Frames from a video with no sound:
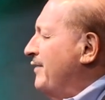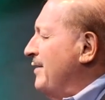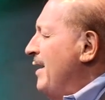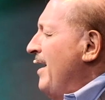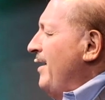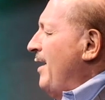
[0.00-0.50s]

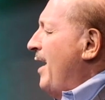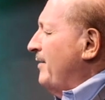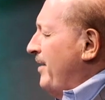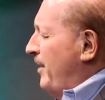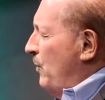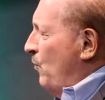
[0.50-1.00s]
And yeah, I'll
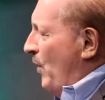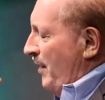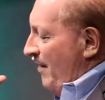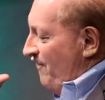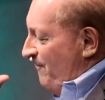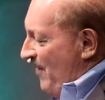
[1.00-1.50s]
tell you what,
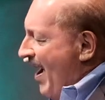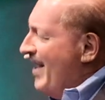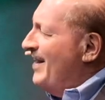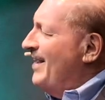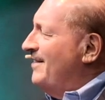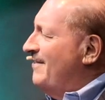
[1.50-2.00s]

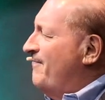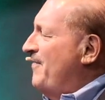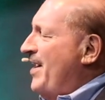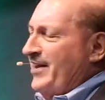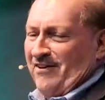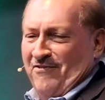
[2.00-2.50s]
fighting the
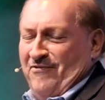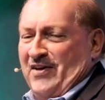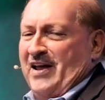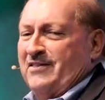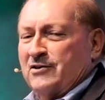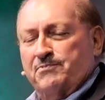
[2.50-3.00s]
fight of
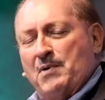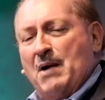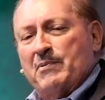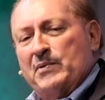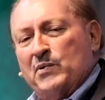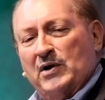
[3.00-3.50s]
faith is
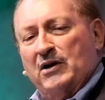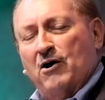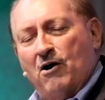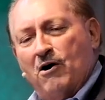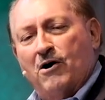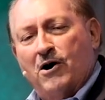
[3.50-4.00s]
probably one of the
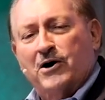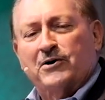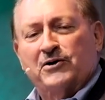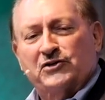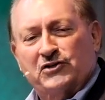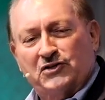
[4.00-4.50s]

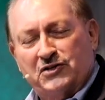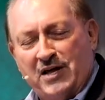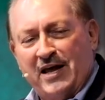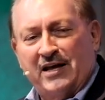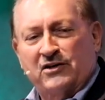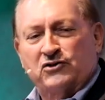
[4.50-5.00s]
hardest
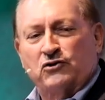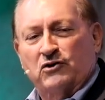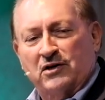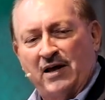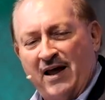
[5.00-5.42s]
things you could